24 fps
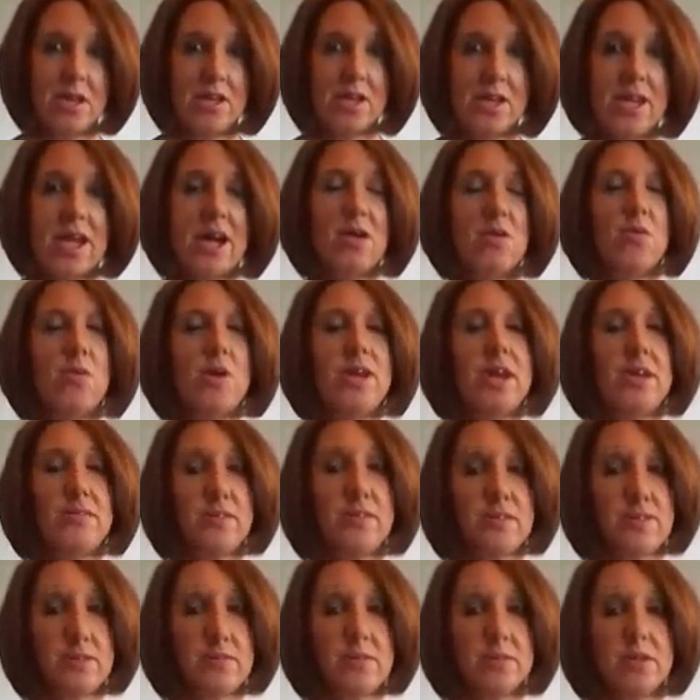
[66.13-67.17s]
Now,
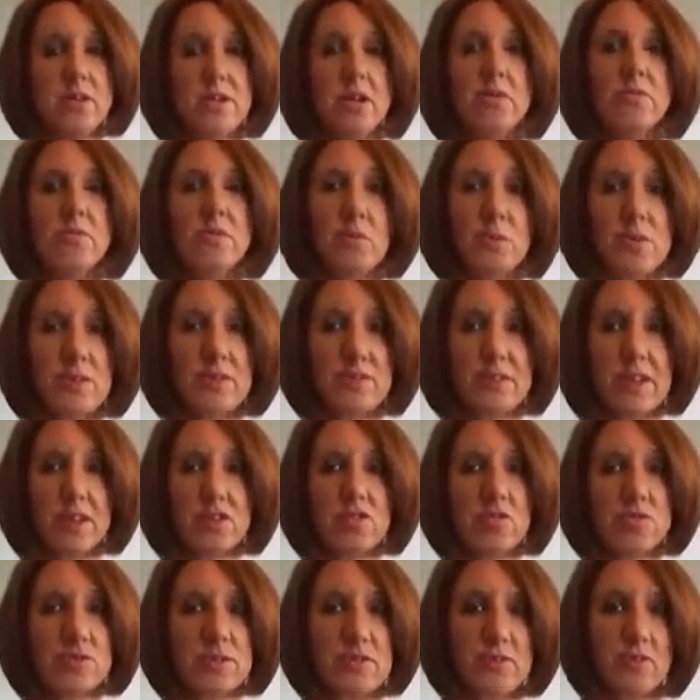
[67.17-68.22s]
whenever somebody comes with a
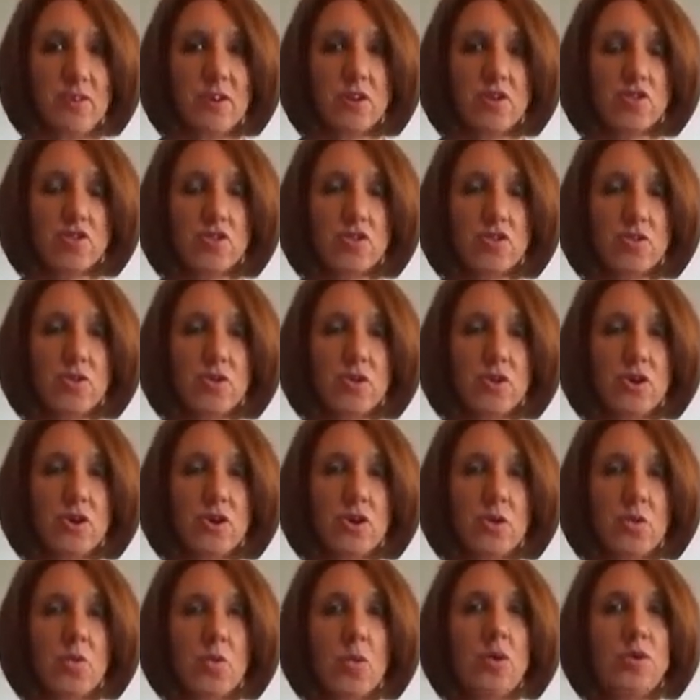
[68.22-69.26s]
sexual dysfunction,
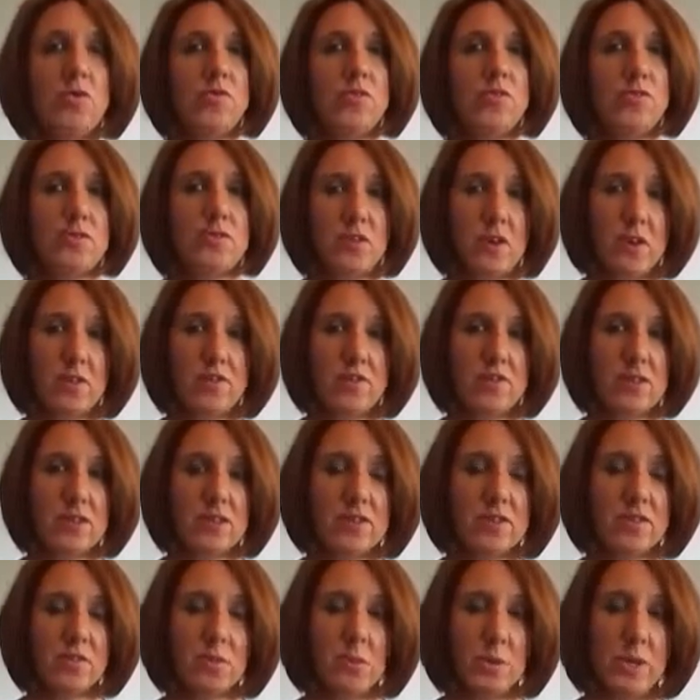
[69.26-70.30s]
one of the first
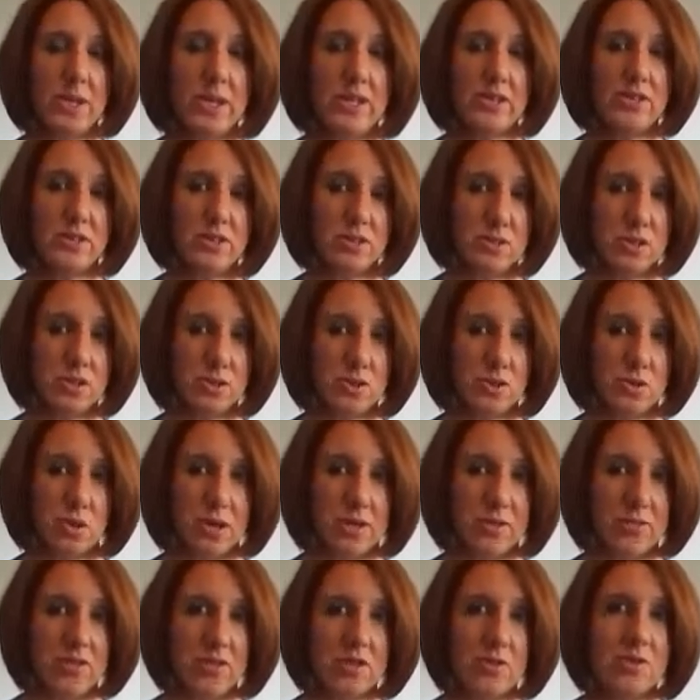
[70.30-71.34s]
things that we need to do
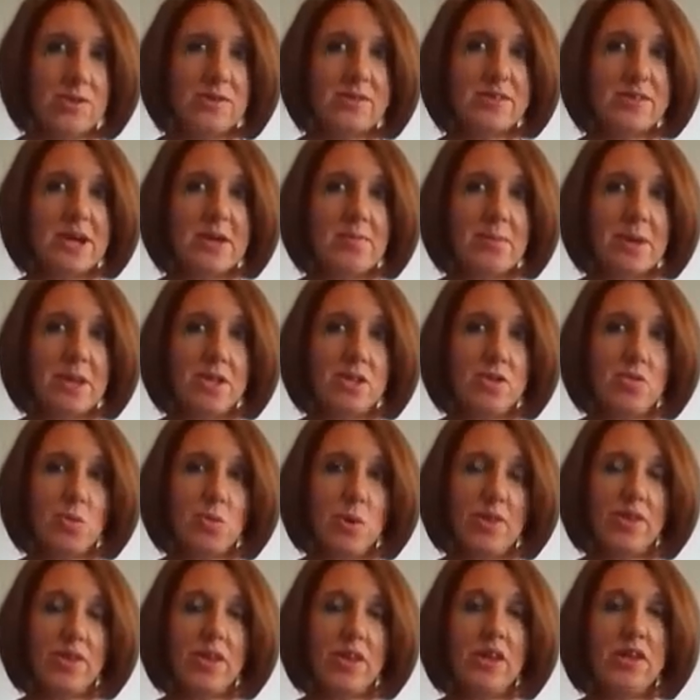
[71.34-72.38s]
is to establish
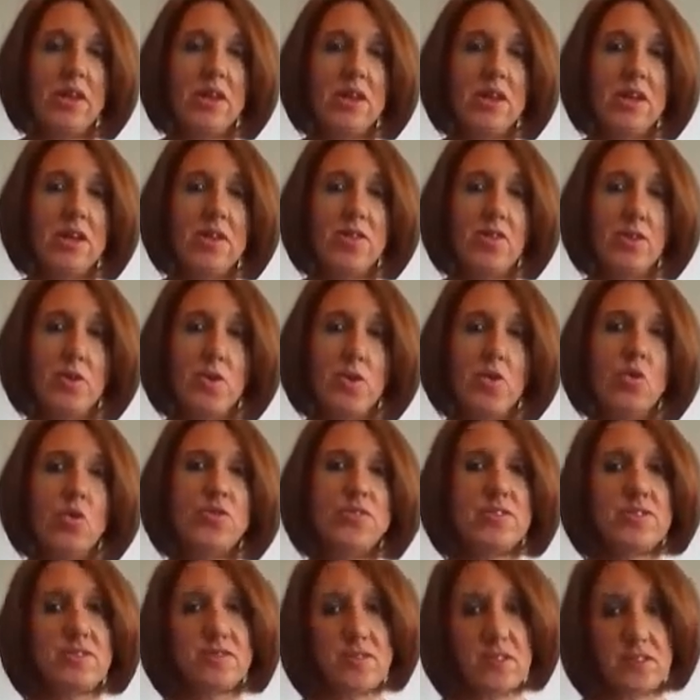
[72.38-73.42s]
whether the
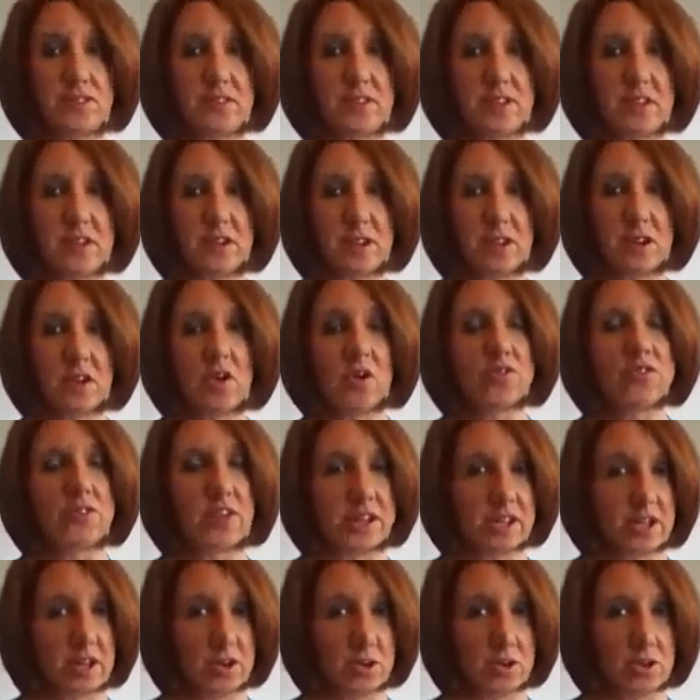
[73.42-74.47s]
cause is physical or
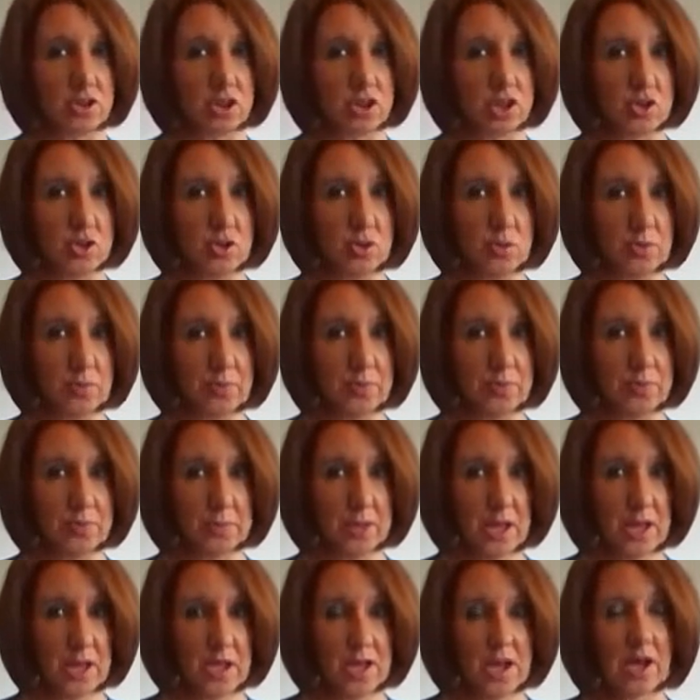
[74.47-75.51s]
psychological.
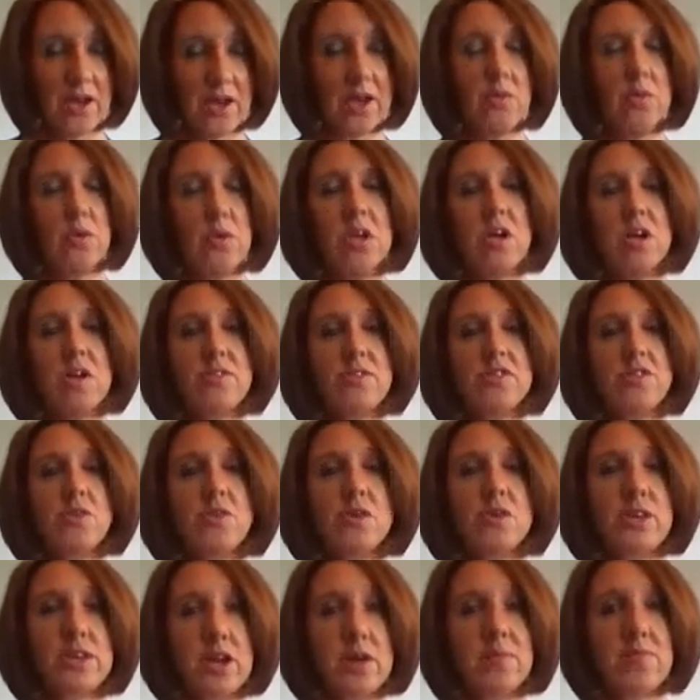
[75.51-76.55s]
And I will ask you a
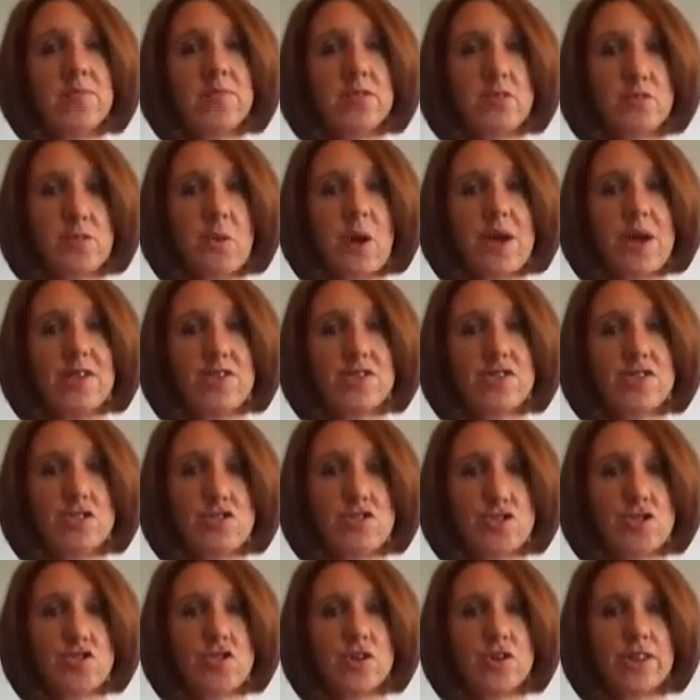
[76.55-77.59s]
number of
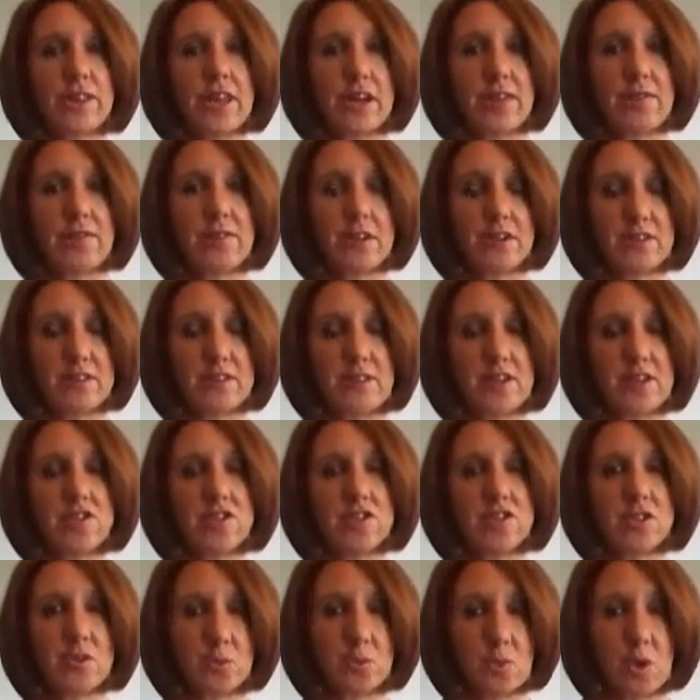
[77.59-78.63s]
questions during that first
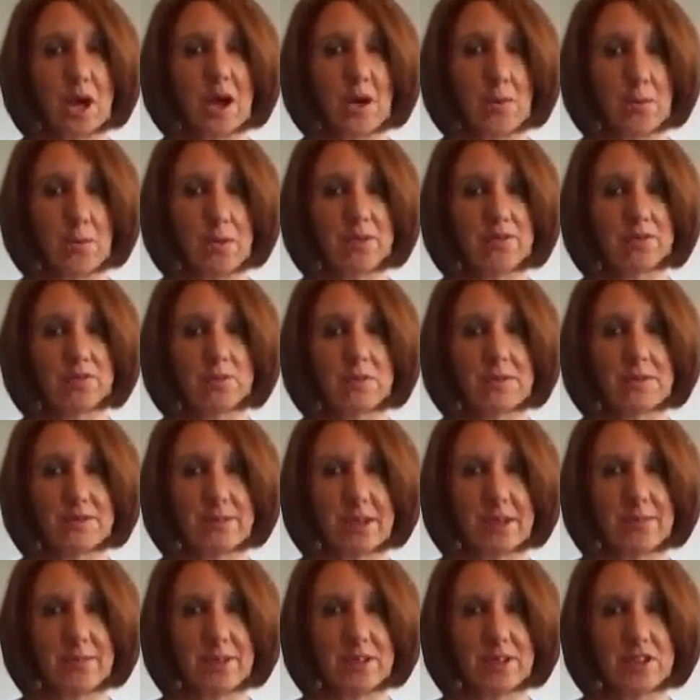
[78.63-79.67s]
session that will help us to
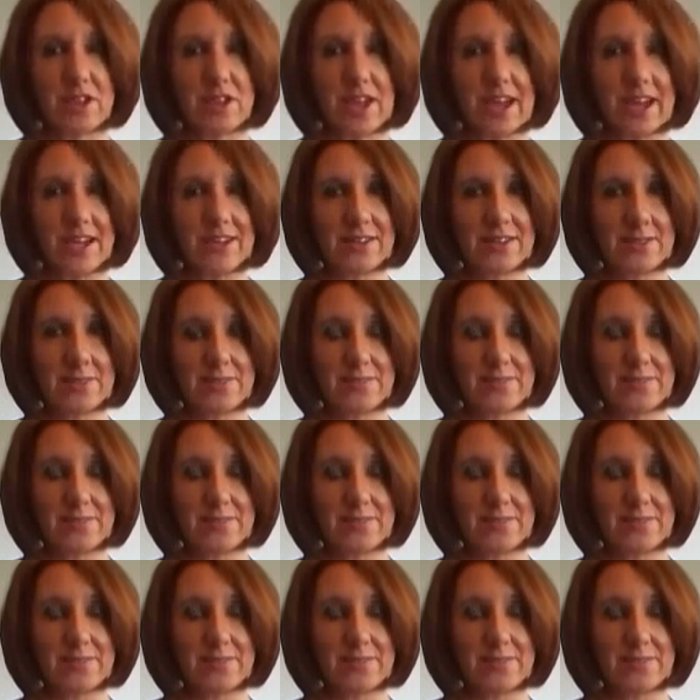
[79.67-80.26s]
establish that.